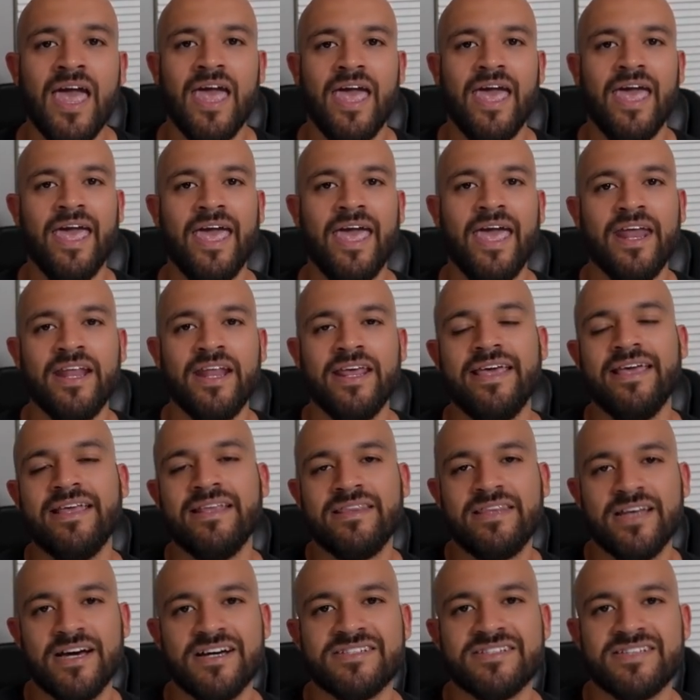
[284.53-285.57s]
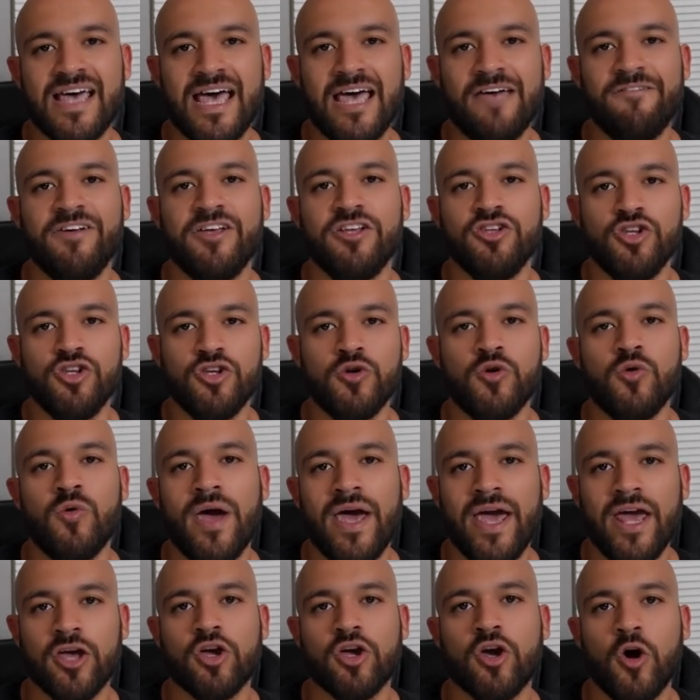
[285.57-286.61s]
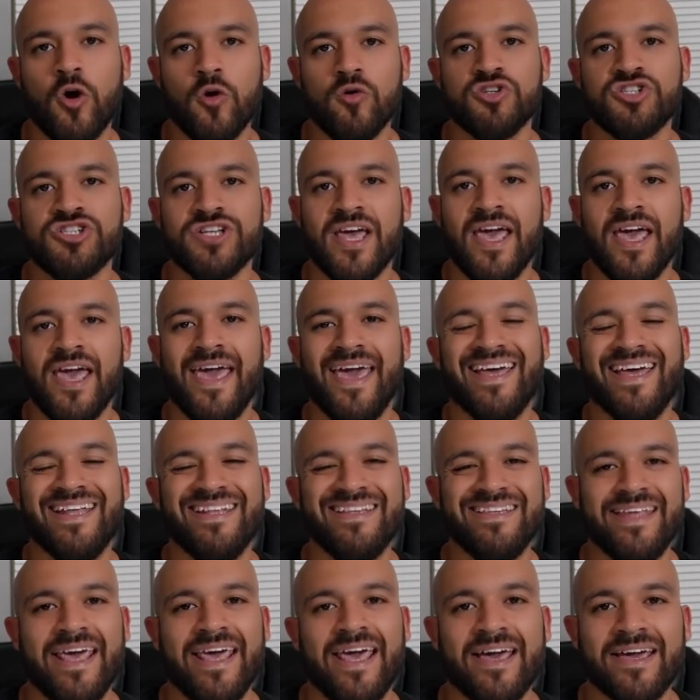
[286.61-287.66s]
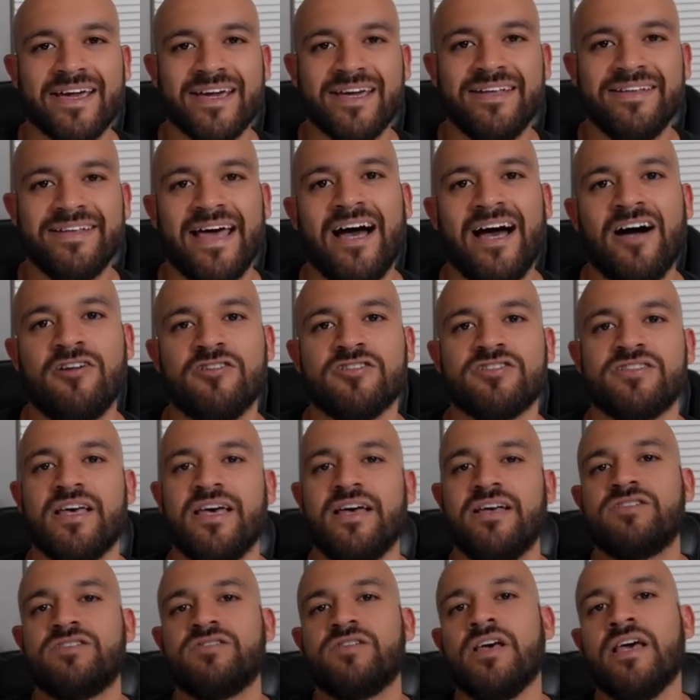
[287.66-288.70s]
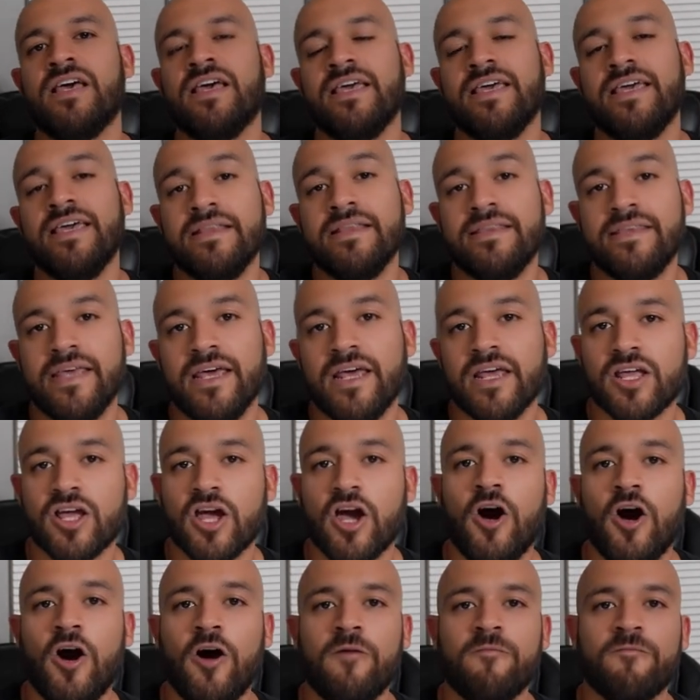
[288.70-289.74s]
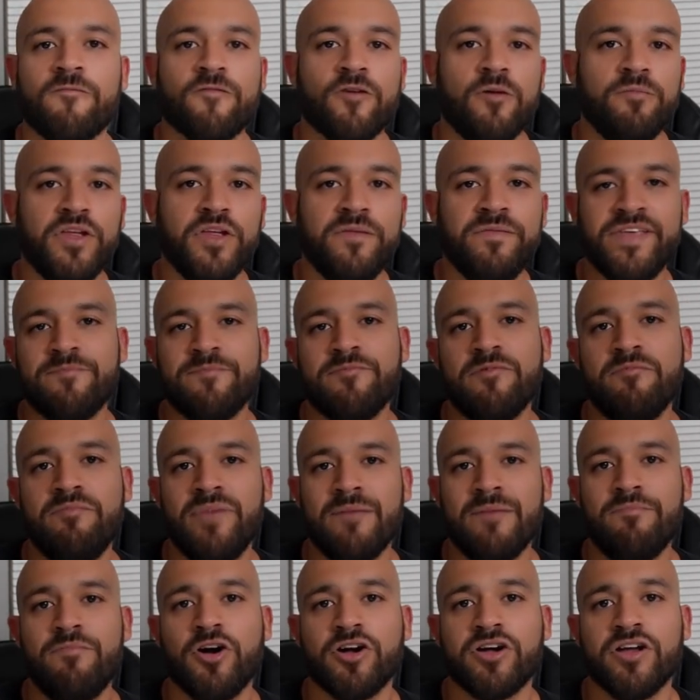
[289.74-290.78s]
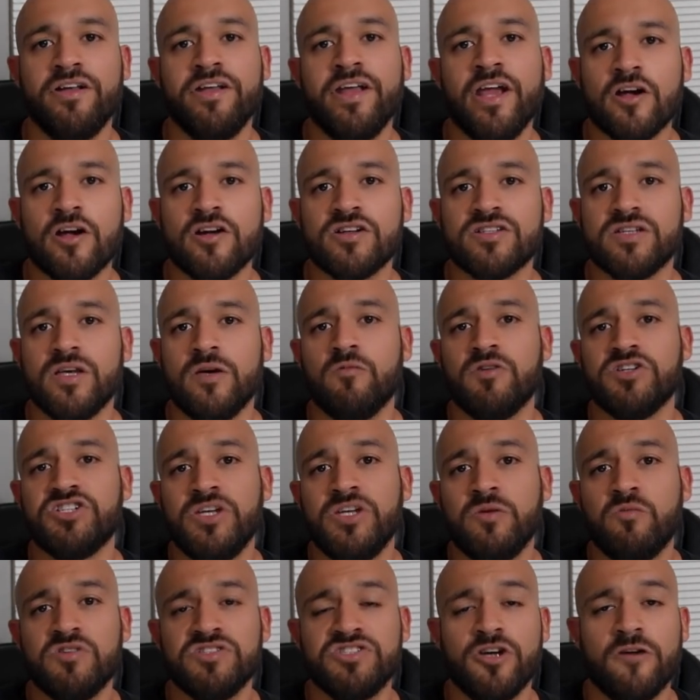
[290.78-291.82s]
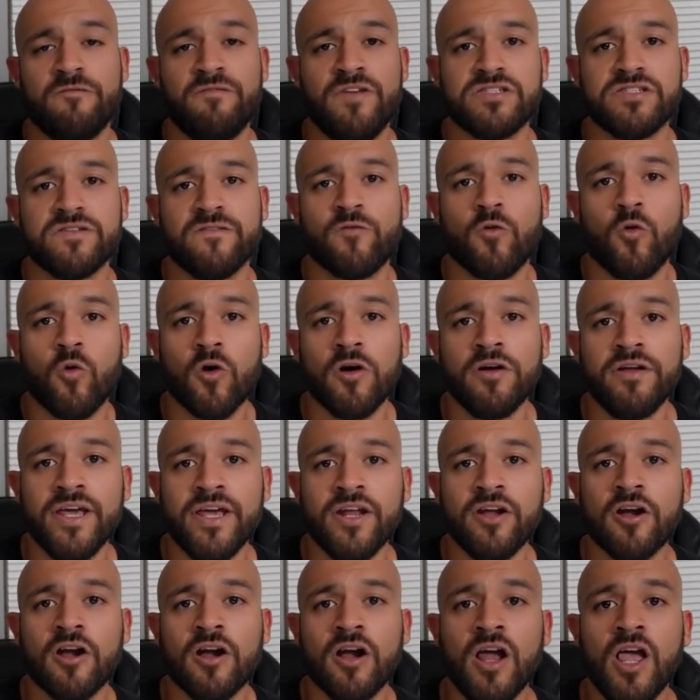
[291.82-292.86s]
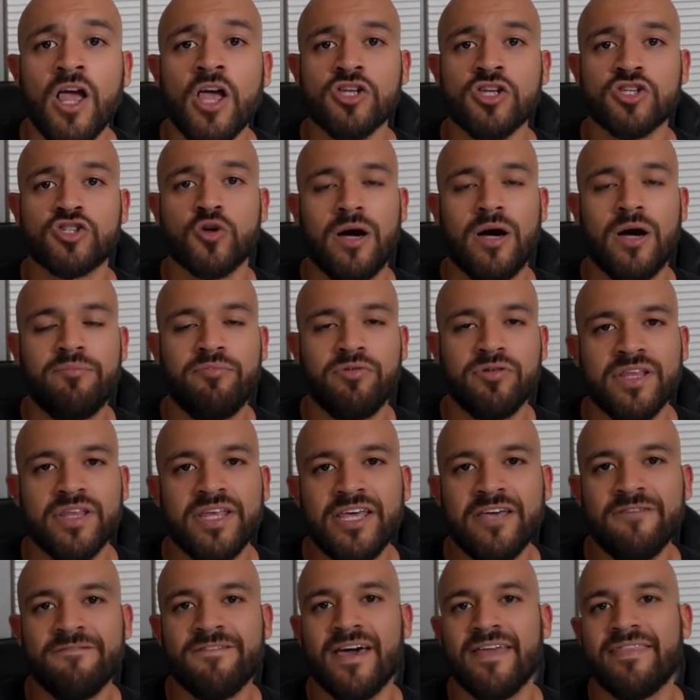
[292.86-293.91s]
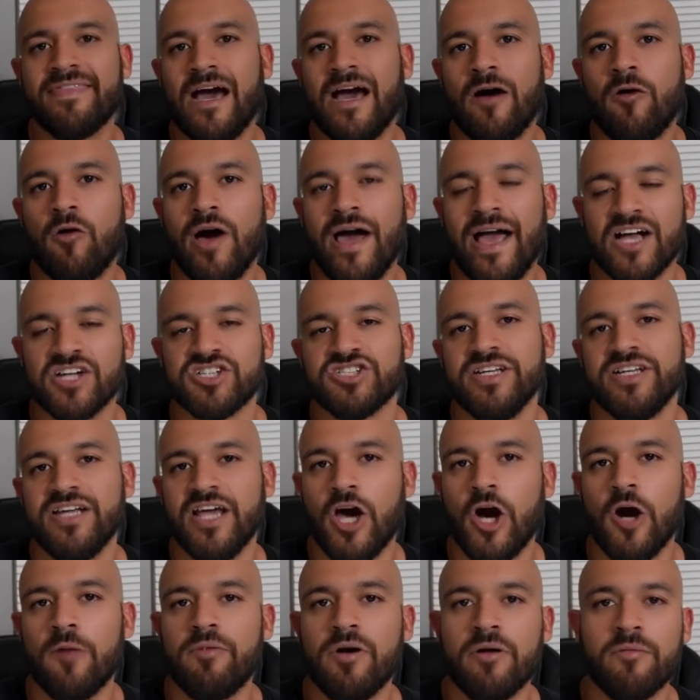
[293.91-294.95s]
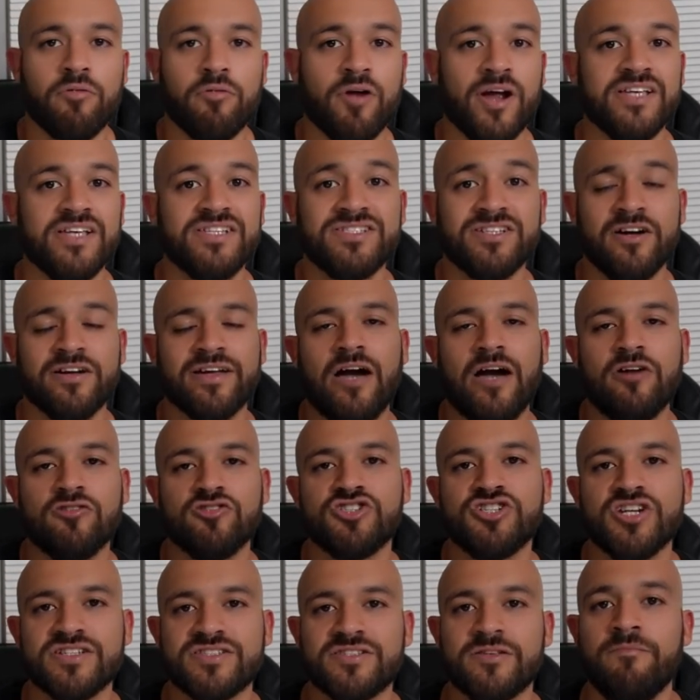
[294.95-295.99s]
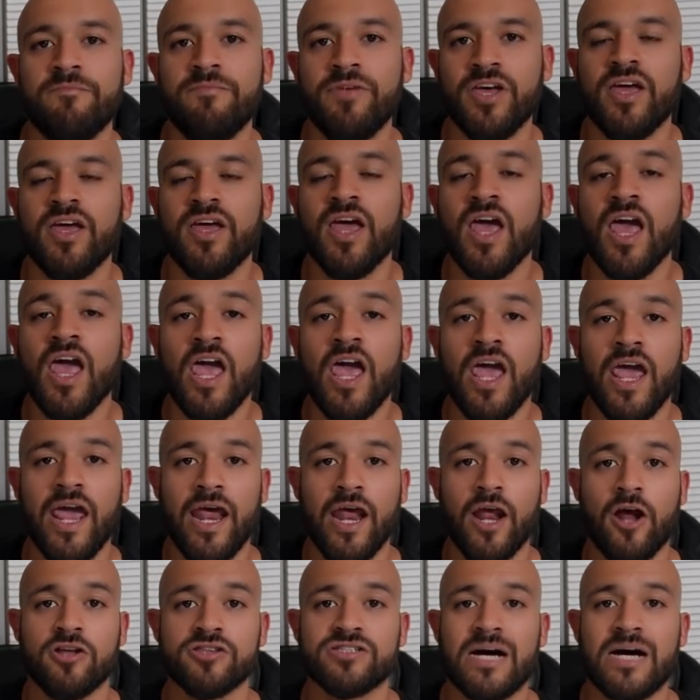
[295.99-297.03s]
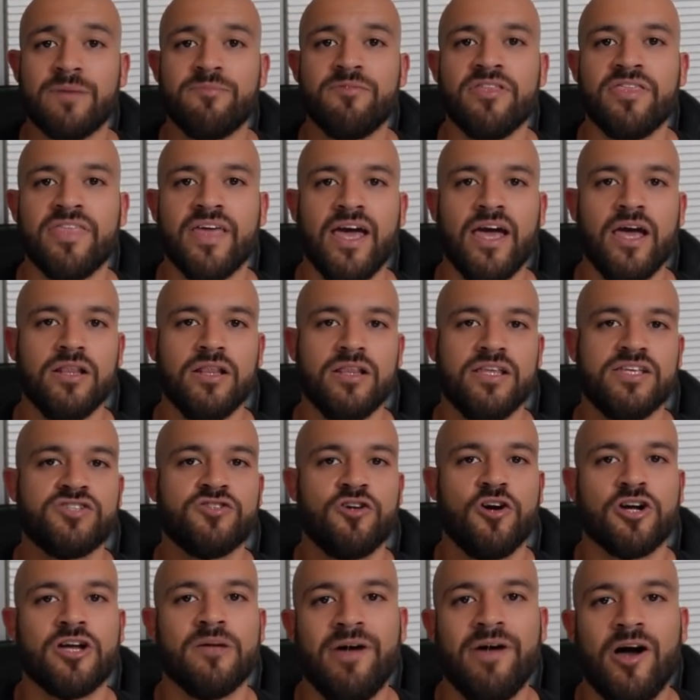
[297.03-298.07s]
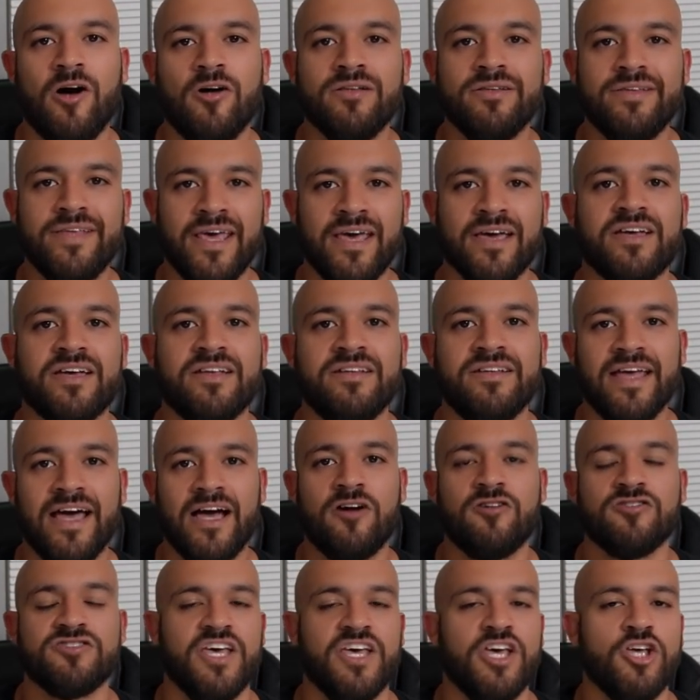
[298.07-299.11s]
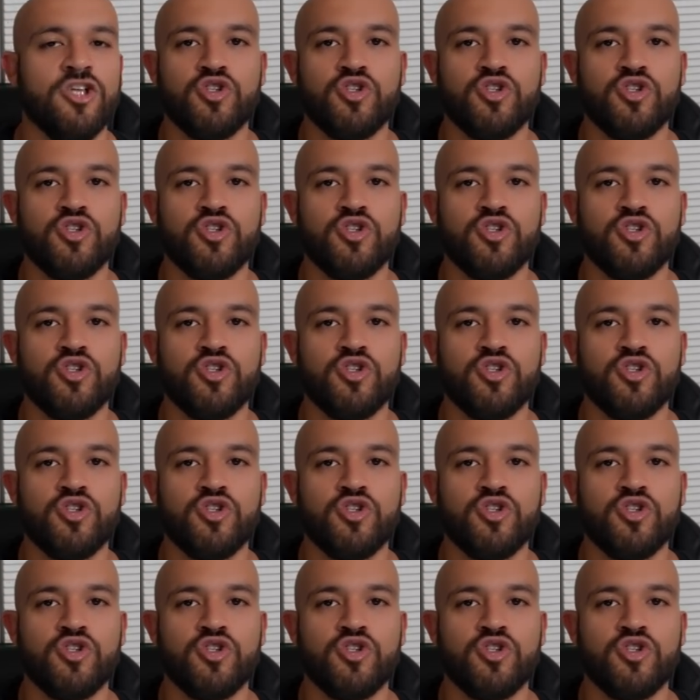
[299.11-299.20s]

And he does have a new head coach and Dan Canales, as he did come from the Tampa Bay Buccaneers, in which he was the offensive coordinator. So I believe that that will actually help Bryce Young out just a bit. And on top of that, let's talk about Dan Canales. In